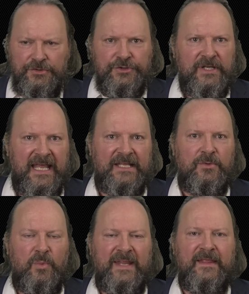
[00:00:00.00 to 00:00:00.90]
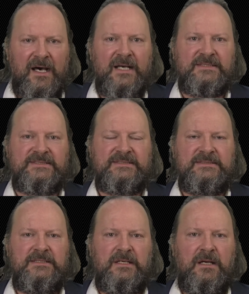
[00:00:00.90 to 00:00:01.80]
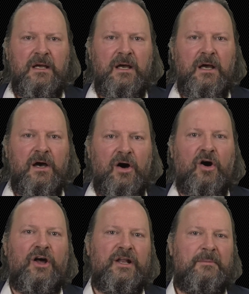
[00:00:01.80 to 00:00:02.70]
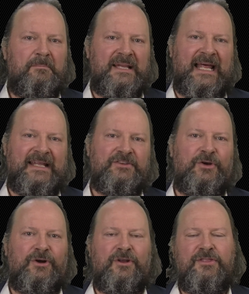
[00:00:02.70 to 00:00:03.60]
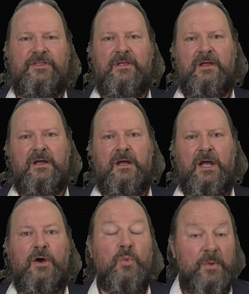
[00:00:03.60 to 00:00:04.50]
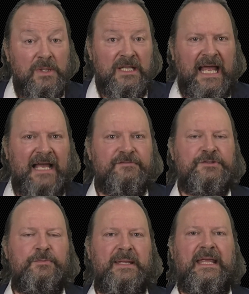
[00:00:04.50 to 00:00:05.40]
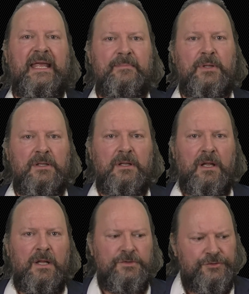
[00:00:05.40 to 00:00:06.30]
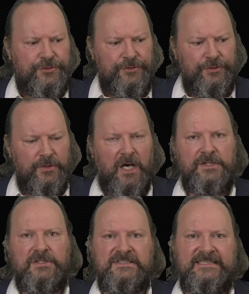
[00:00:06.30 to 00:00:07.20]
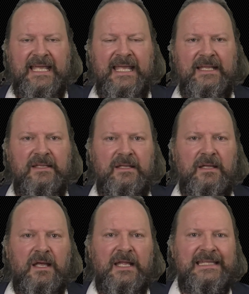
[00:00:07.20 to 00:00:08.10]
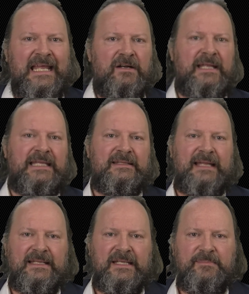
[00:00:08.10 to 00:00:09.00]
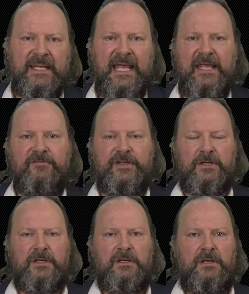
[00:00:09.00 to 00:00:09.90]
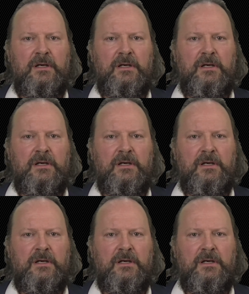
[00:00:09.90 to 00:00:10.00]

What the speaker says: together with us on planet Earth. We will have to be able to understand their intended behavior.